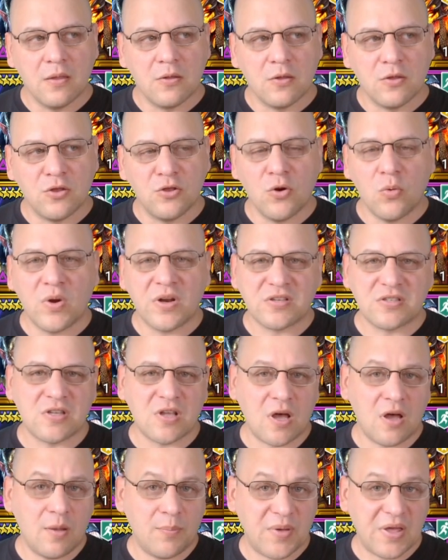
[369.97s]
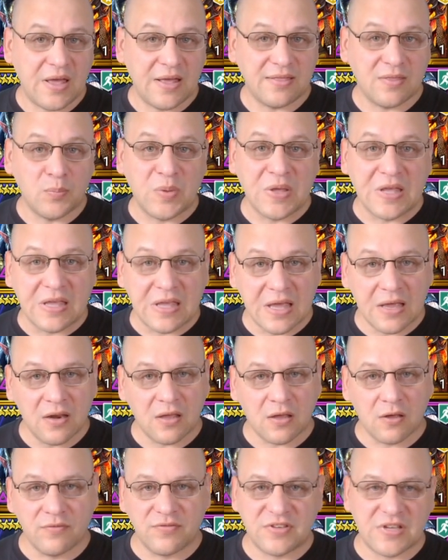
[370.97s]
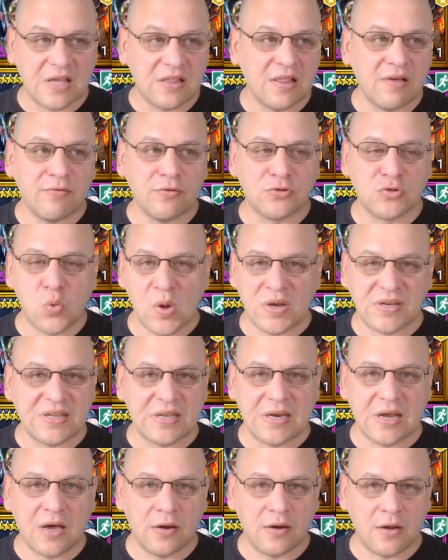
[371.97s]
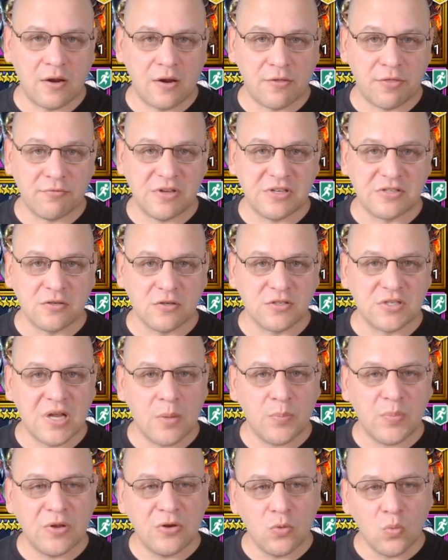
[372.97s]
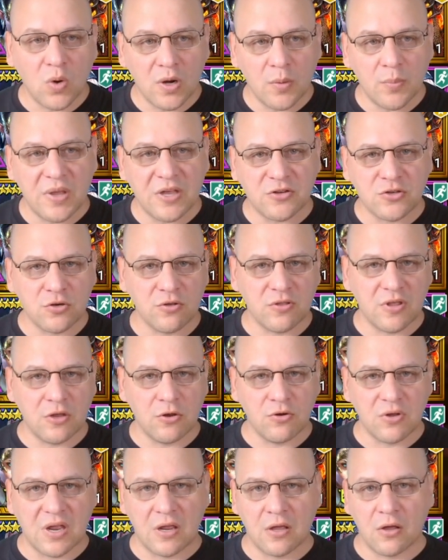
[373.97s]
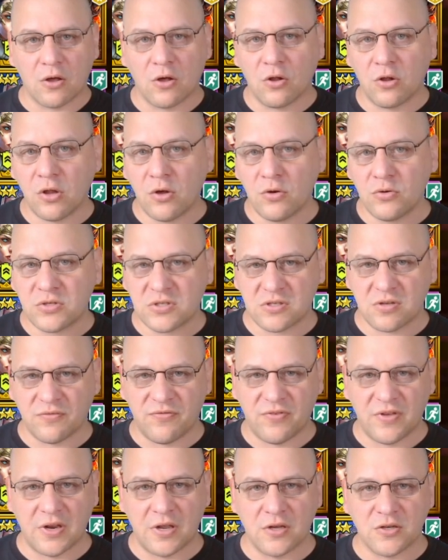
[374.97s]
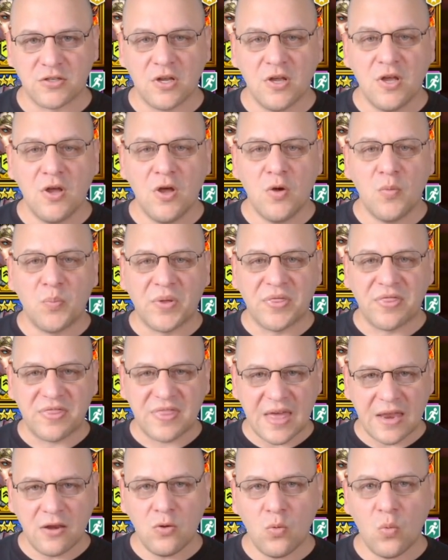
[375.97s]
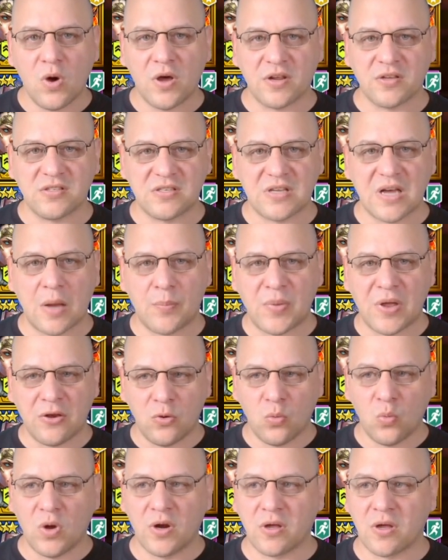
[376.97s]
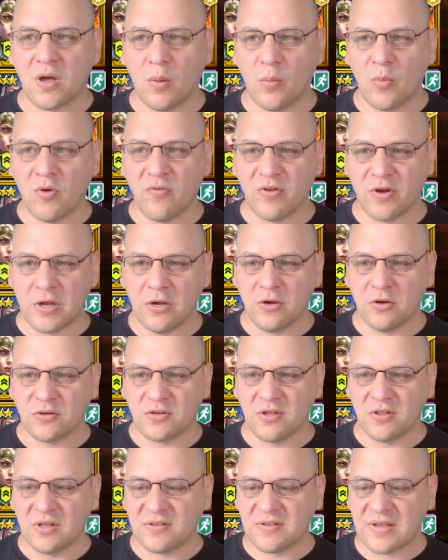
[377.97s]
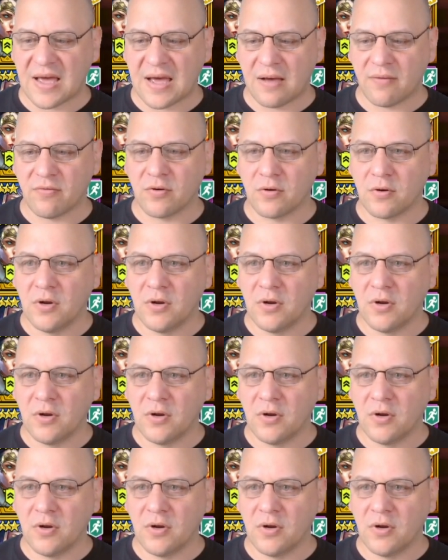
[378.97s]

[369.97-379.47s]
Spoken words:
you don't want to stop at the beginning of, say, level 29 on a 3-star champion. You want to make sure that you're getting close to finish, but then you want to stop and you want to come over here to the tavern.